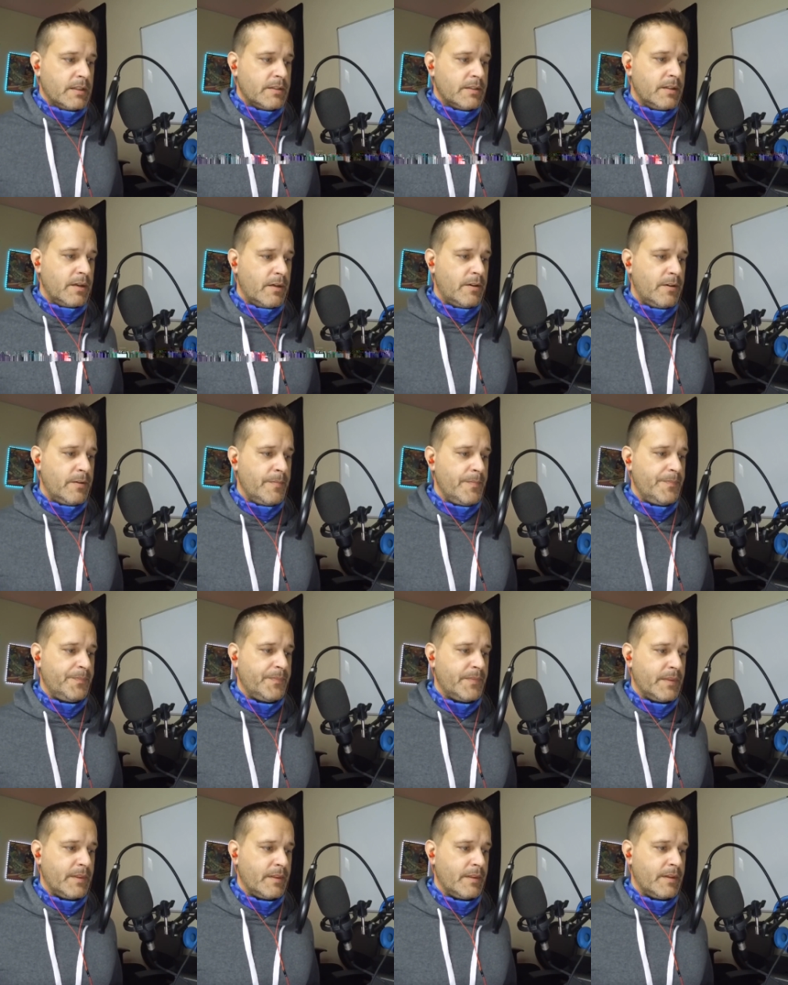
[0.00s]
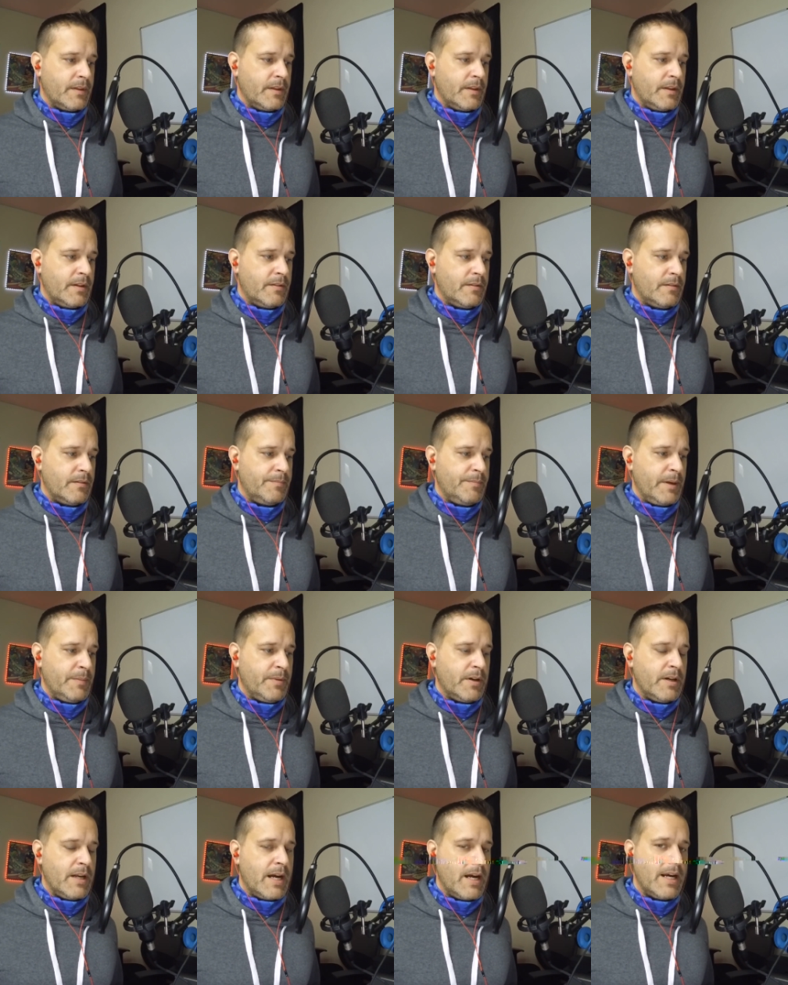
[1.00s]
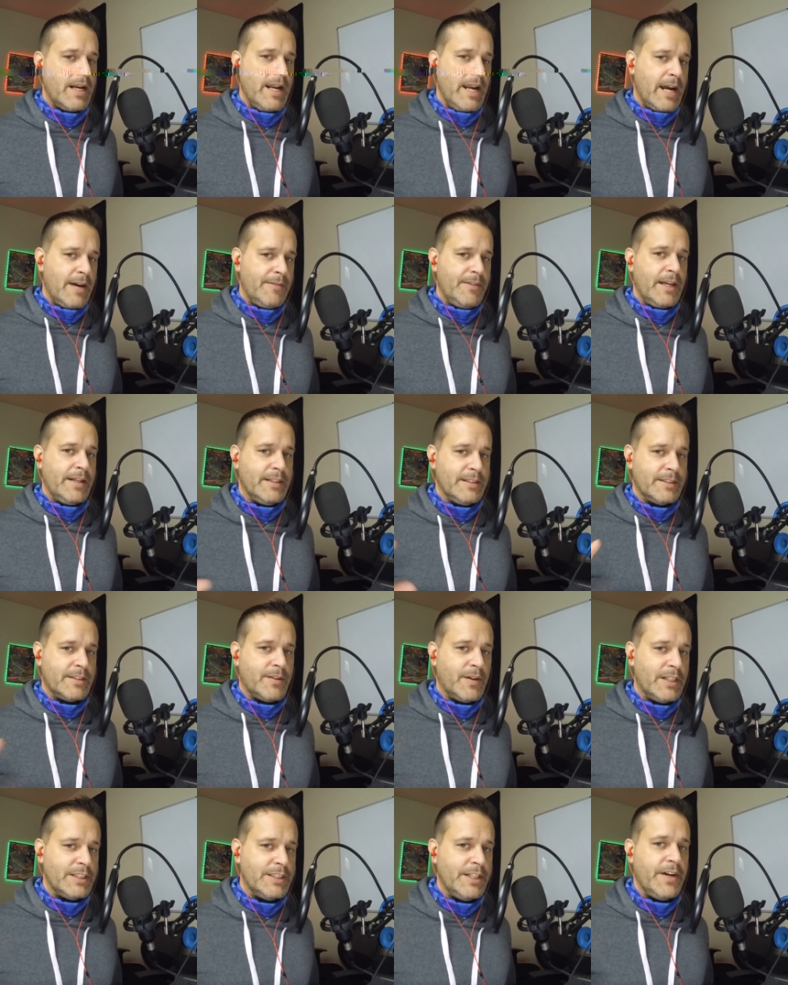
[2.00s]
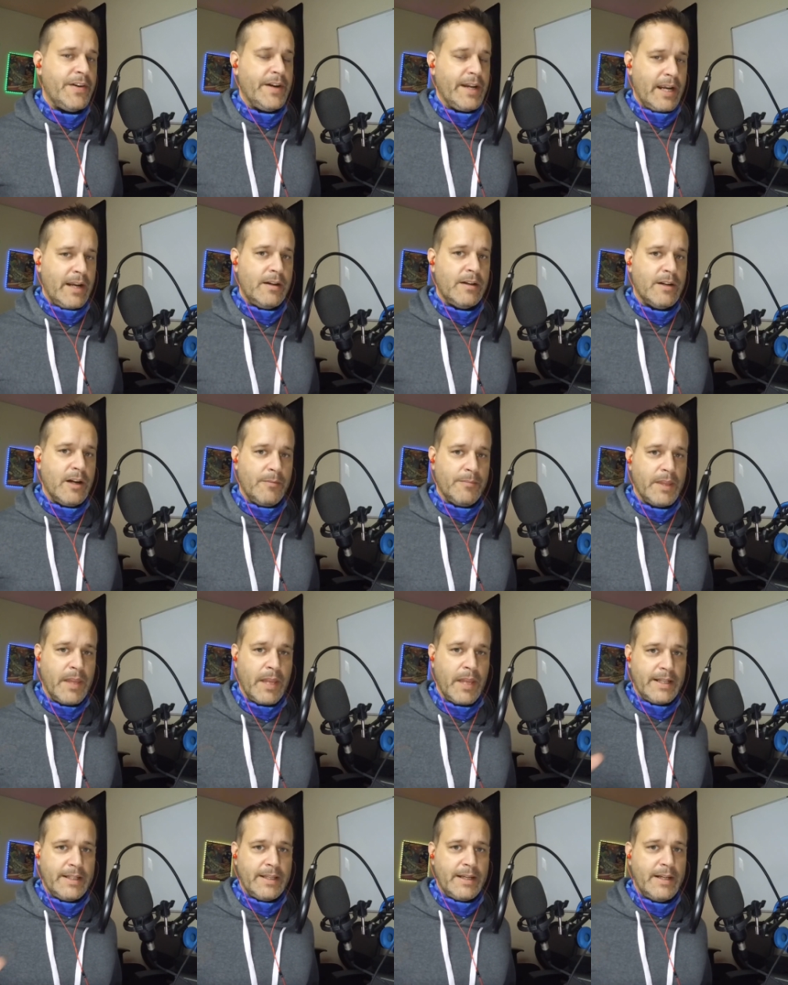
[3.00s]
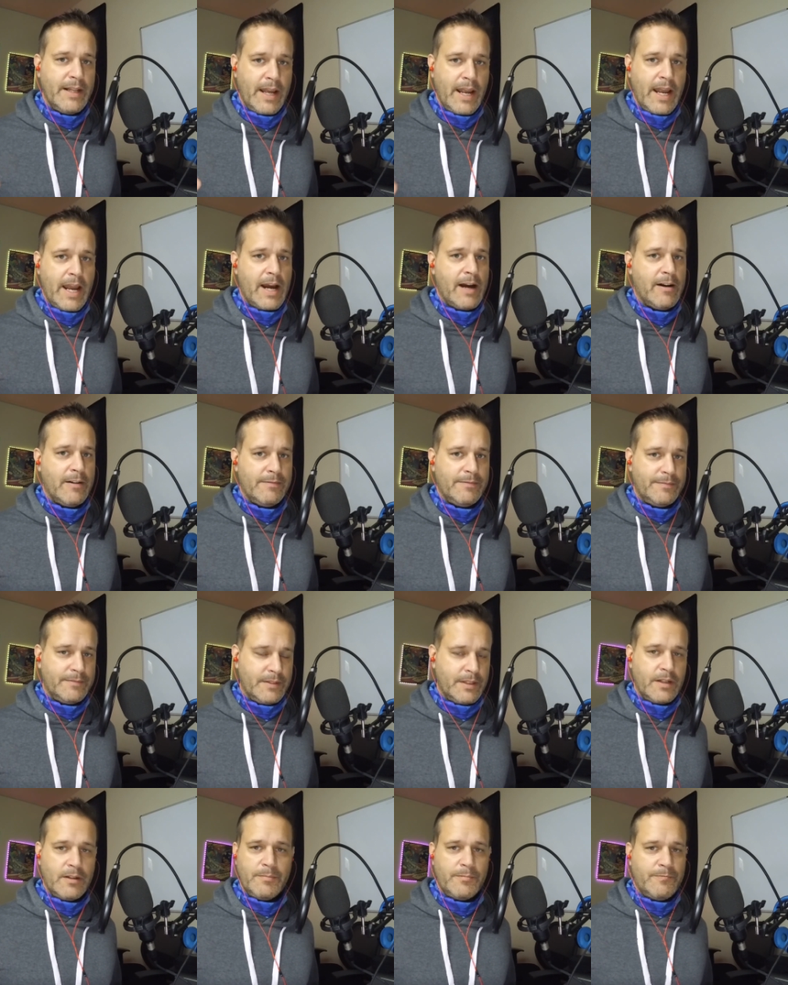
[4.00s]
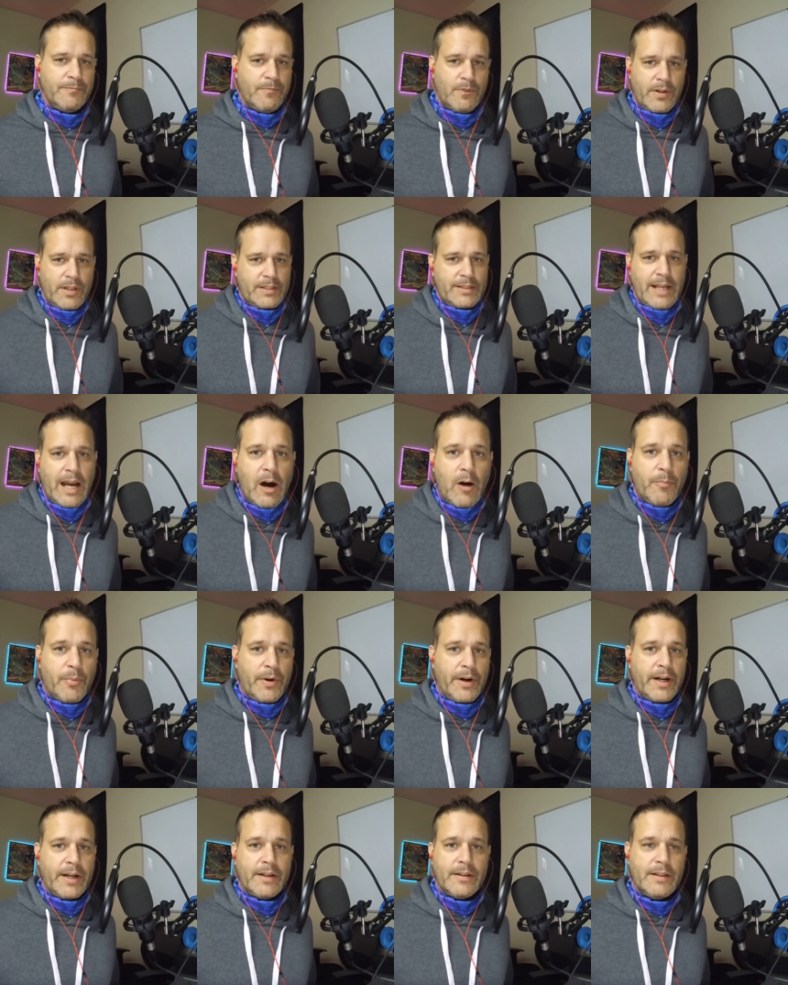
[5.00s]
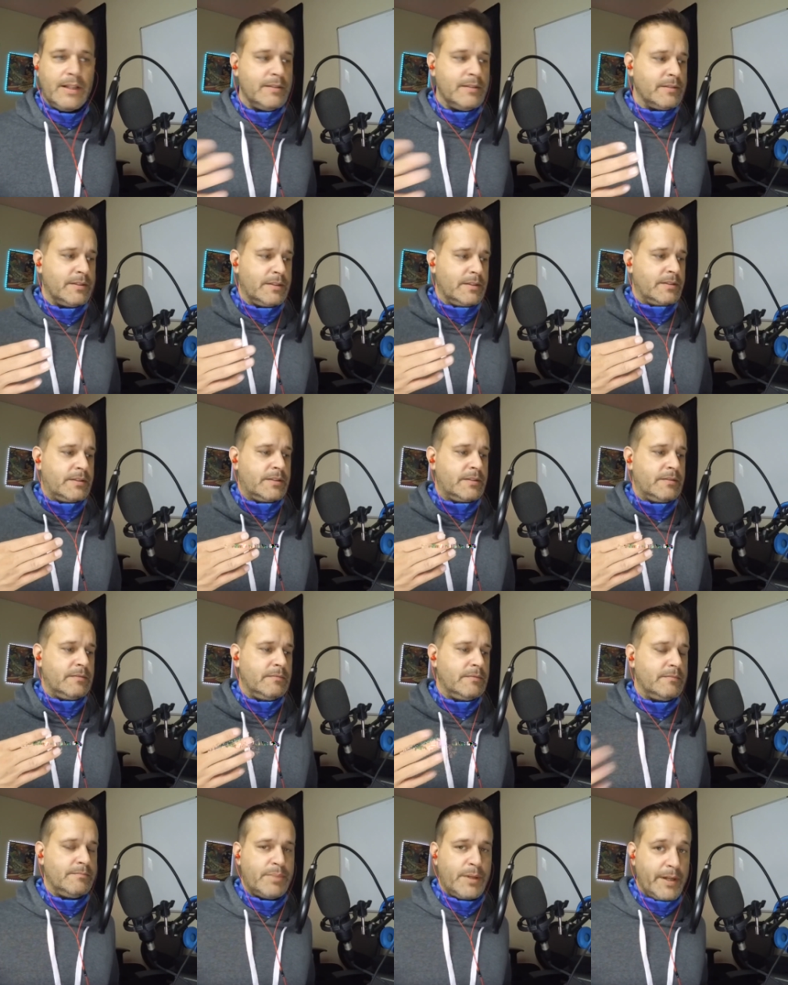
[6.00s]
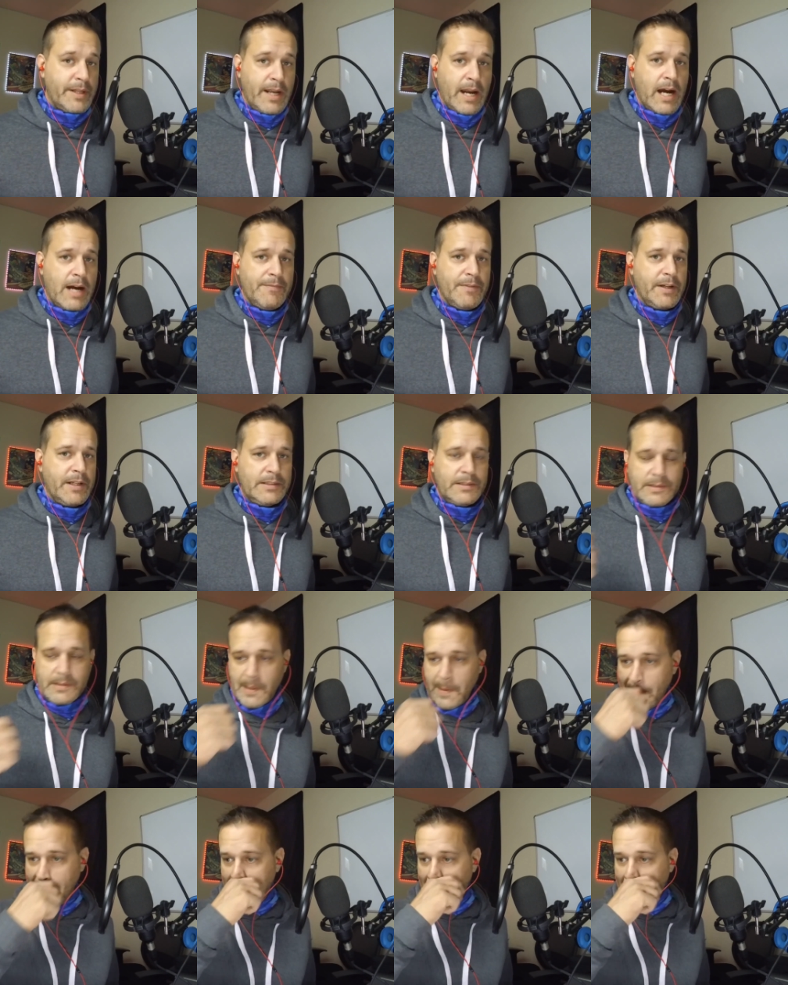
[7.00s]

So, you know, people are not going to have that discretionary income that they did have, you know, before this outbreak. That is just pretty obvious.